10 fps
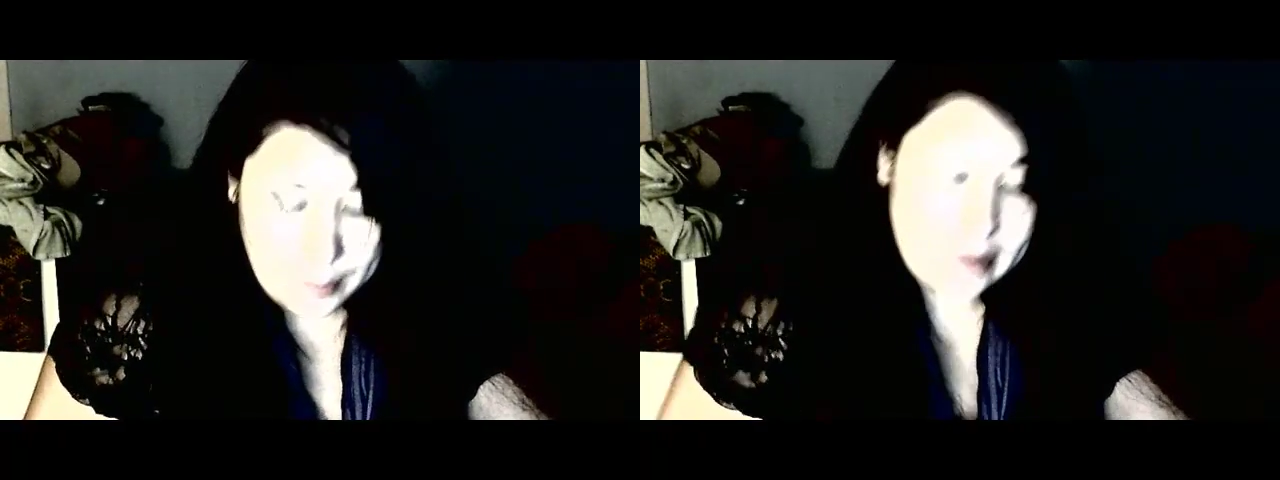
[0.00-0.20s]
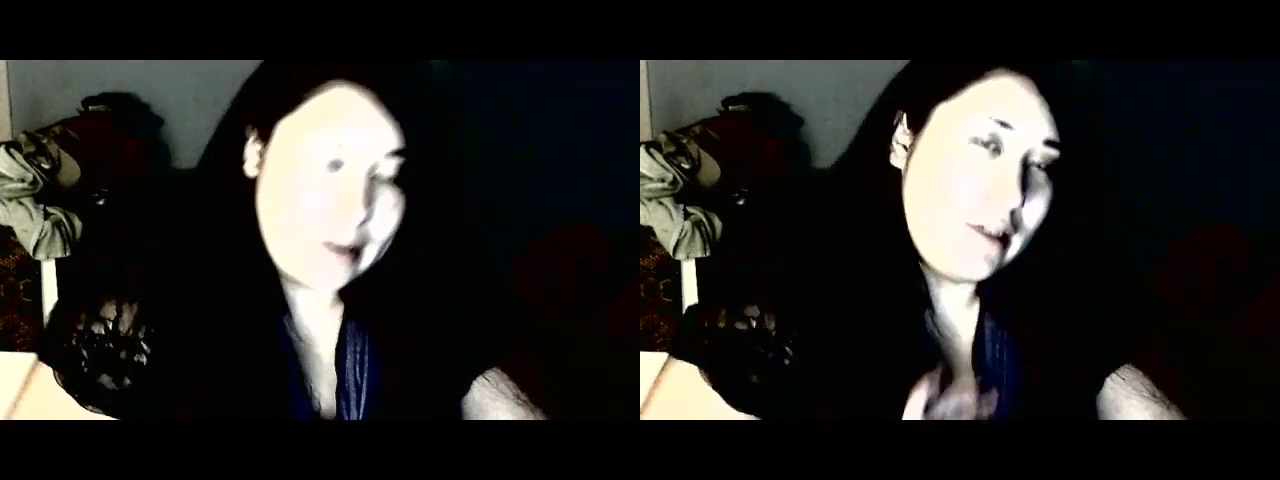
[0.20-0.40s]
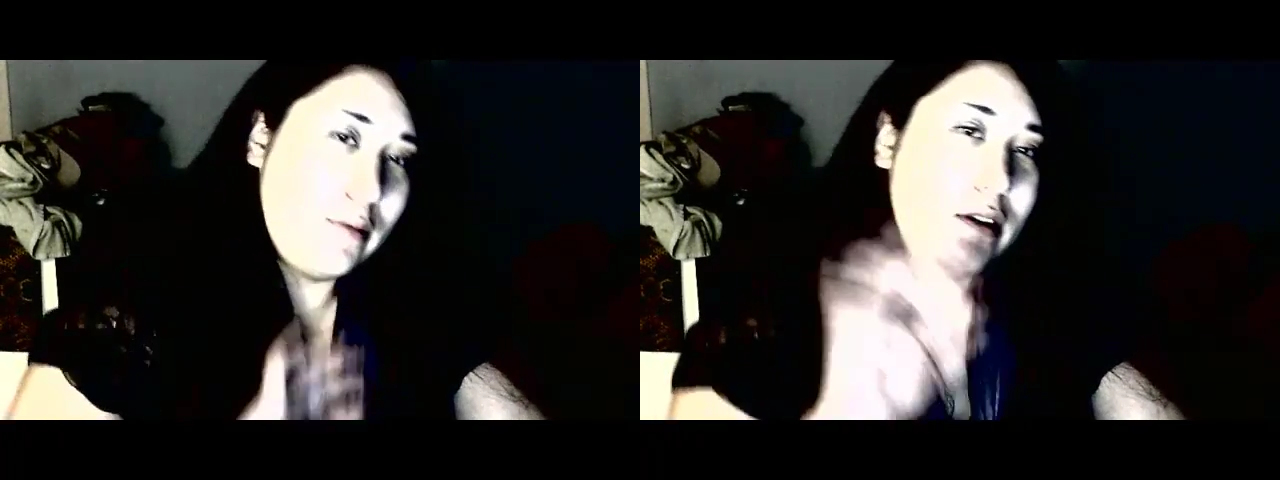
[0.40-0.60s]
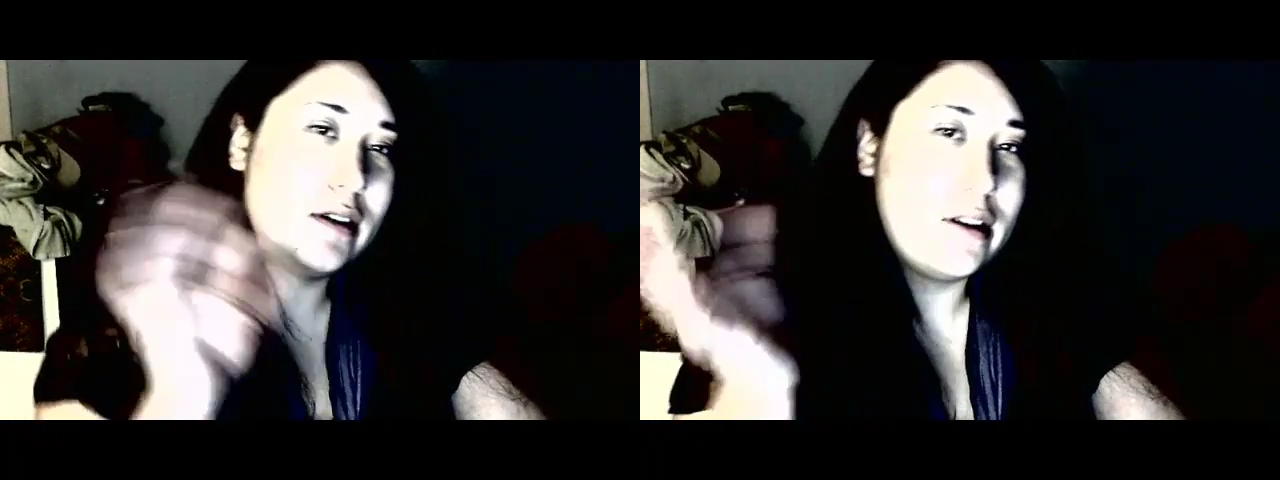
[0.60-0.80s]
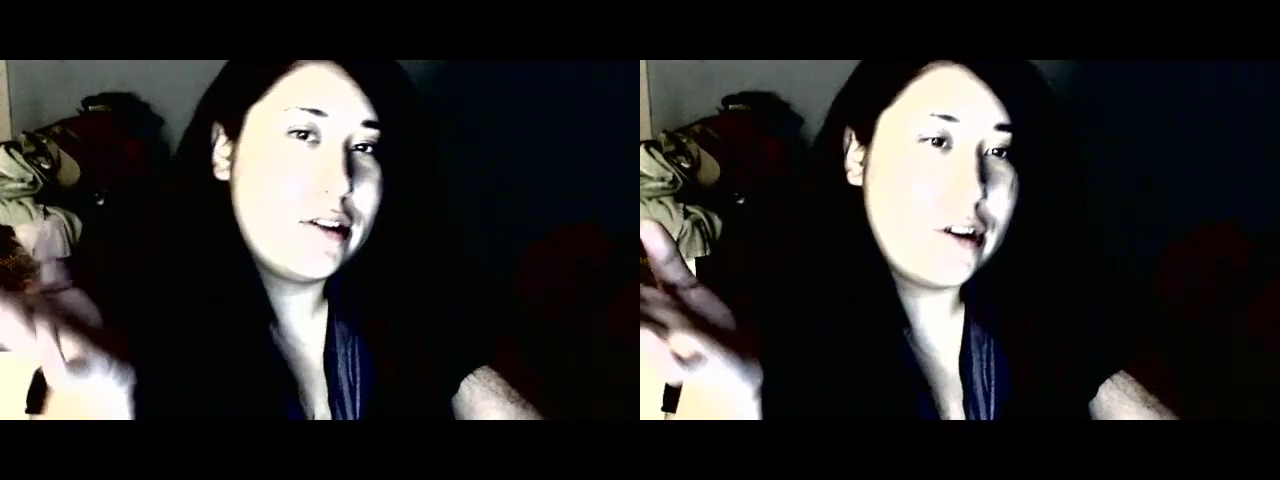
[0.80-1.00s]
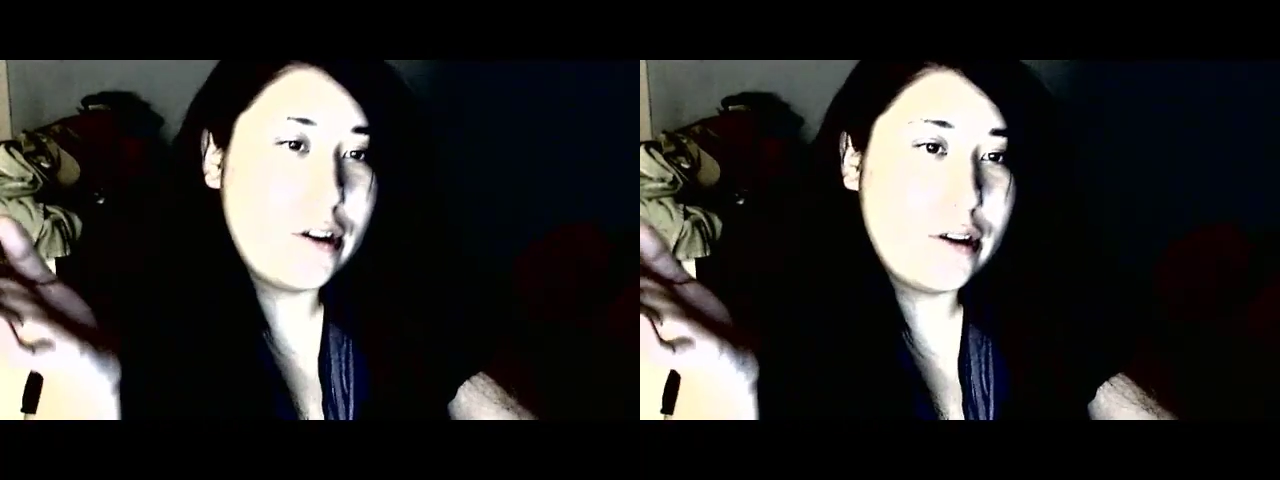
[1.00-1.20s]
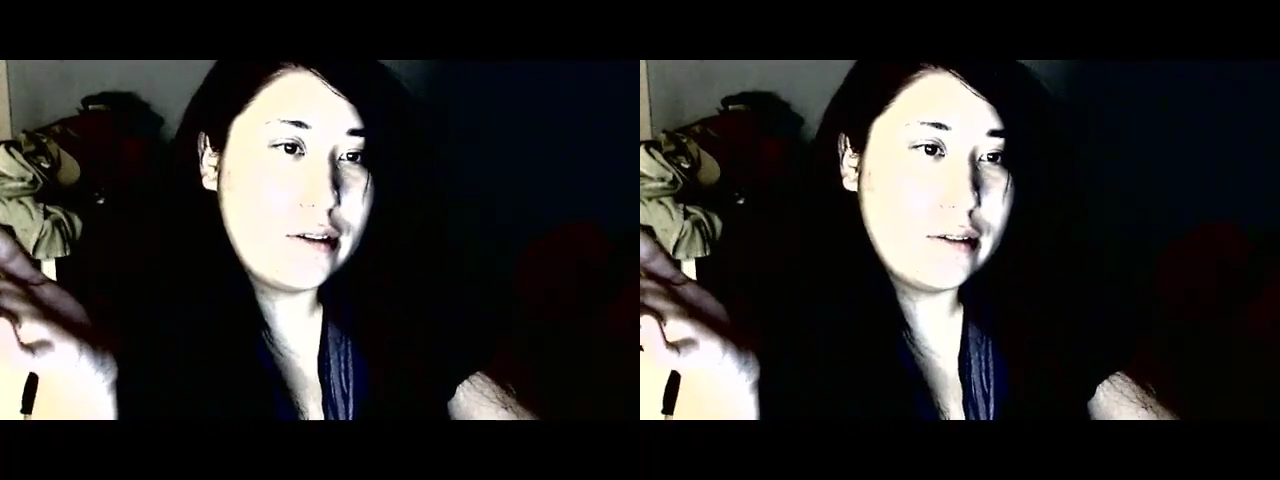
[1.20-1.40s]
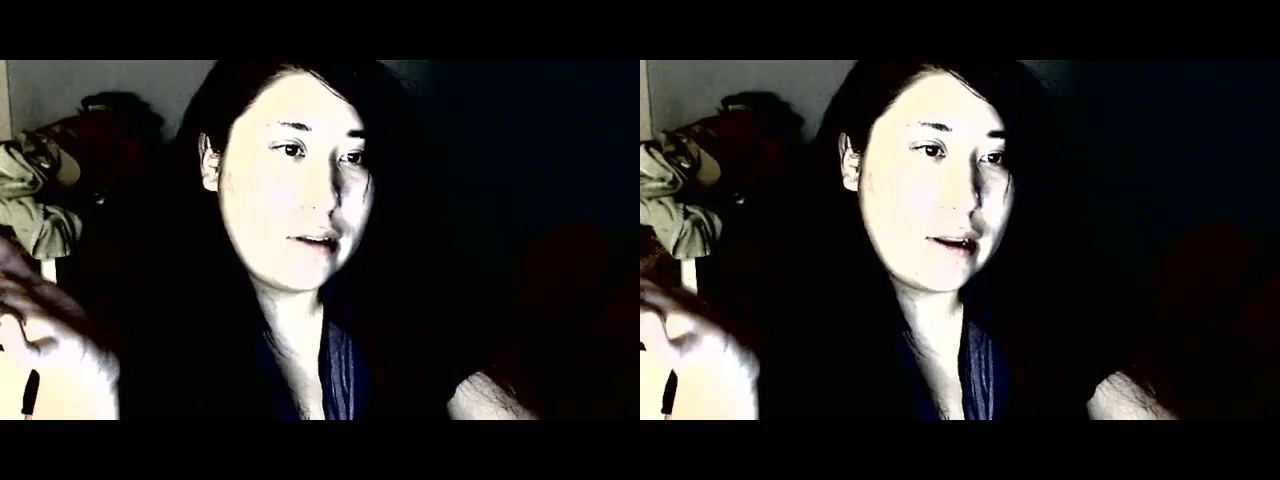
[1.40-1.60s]
basically want to touch
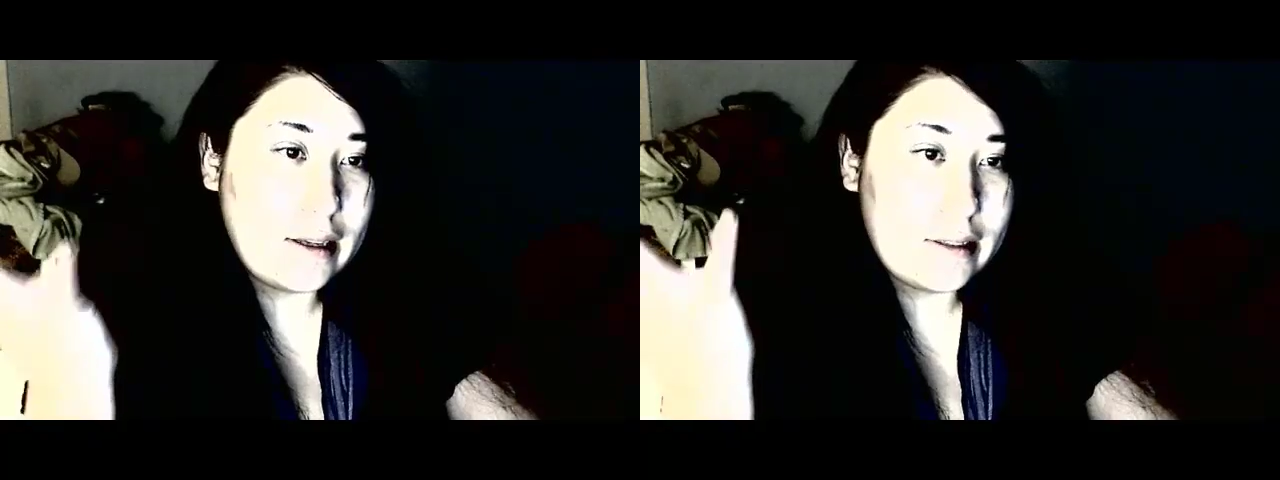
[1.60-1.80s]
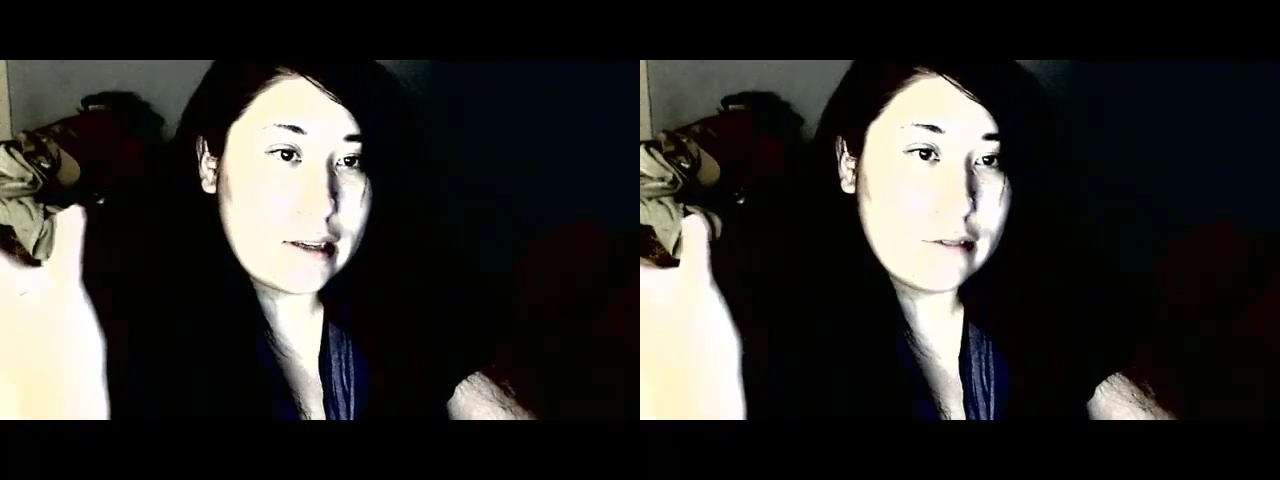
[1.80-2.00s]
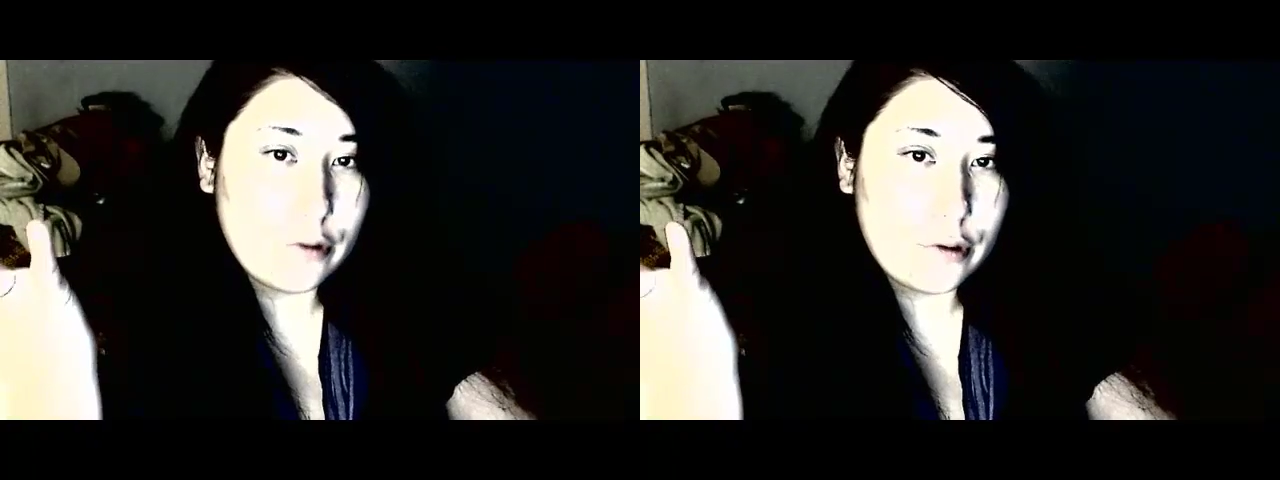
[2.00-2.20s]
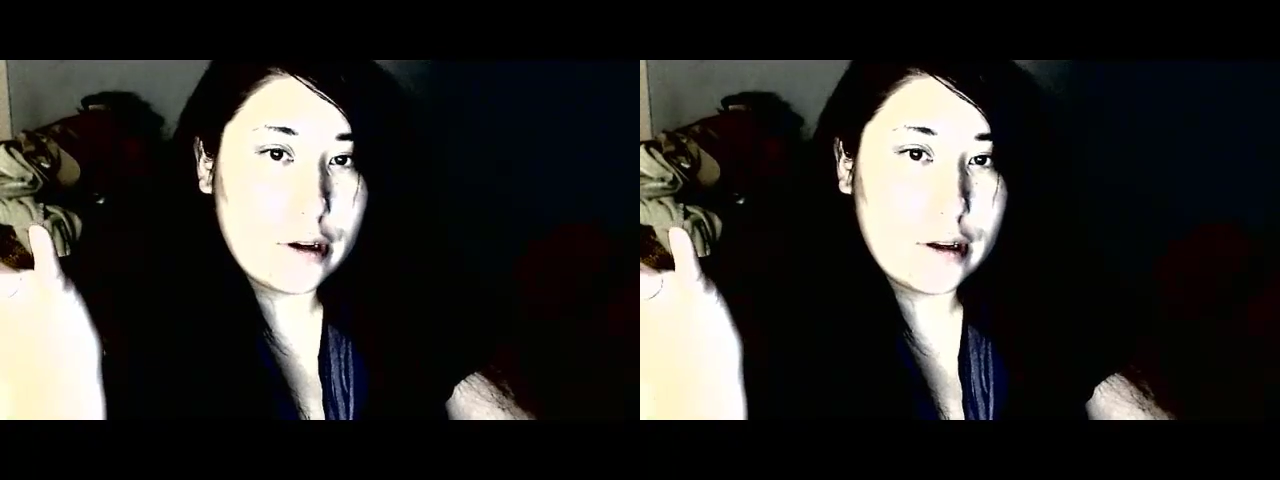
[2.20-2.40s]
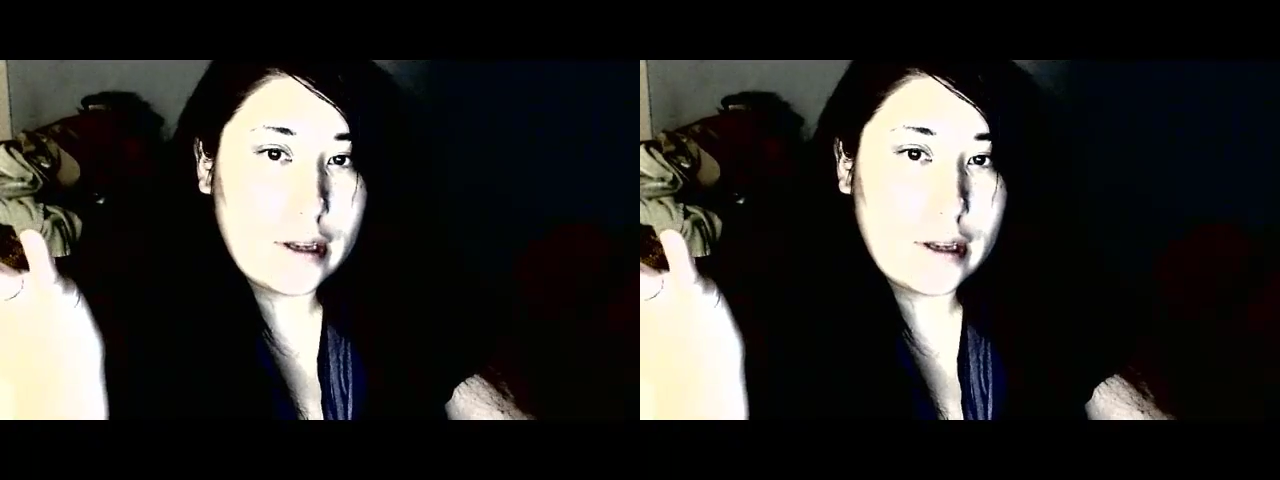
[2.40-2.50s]
on like skin flora,